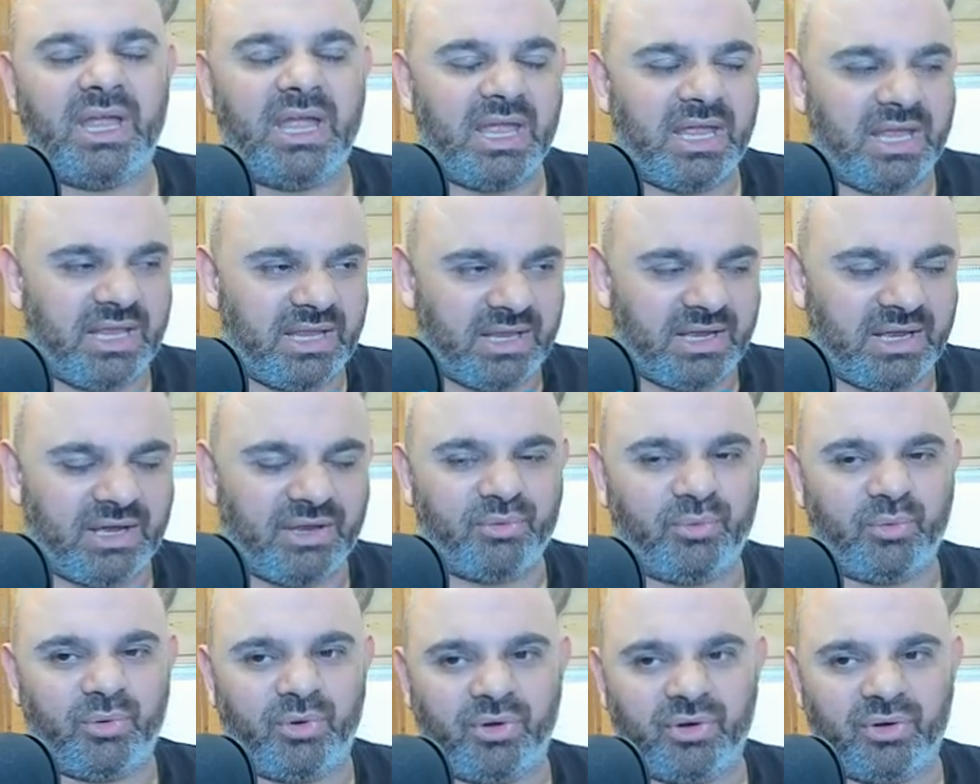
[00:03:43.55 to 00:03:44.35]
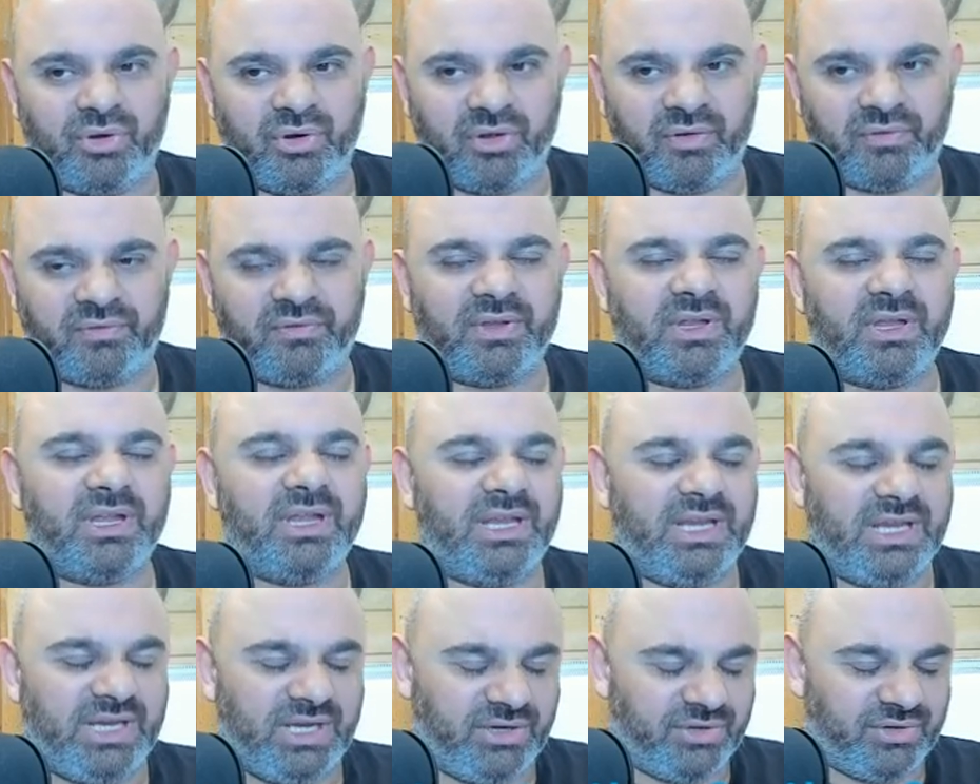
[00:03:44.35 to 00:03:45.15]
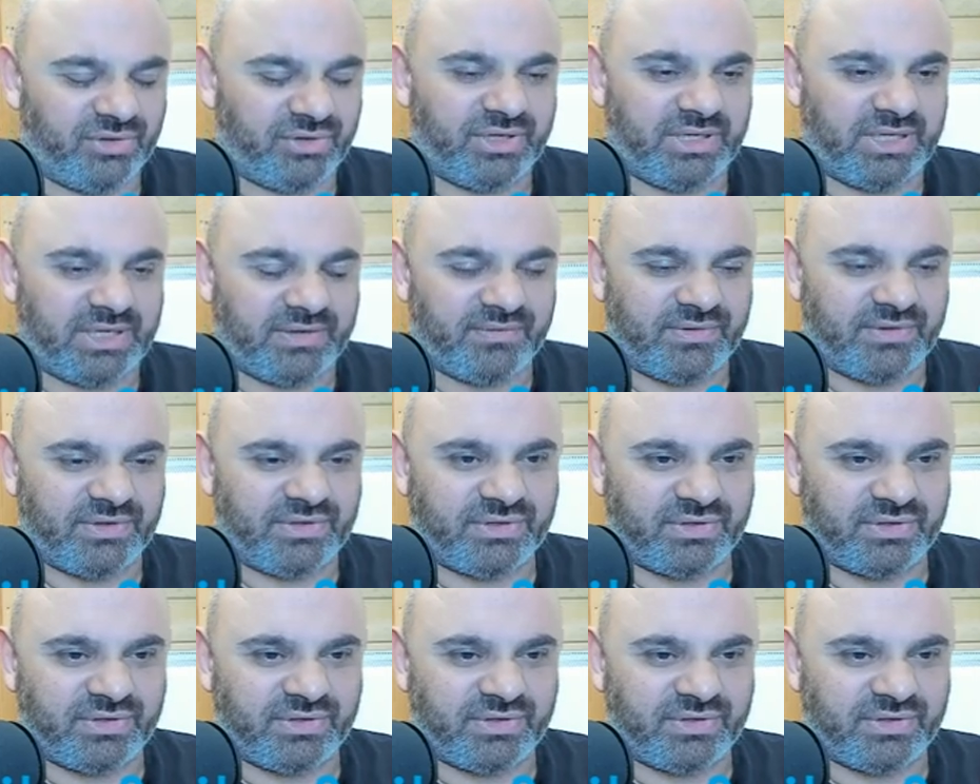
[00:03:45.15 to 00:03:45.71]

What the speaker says: It had worn off. He couldn't give it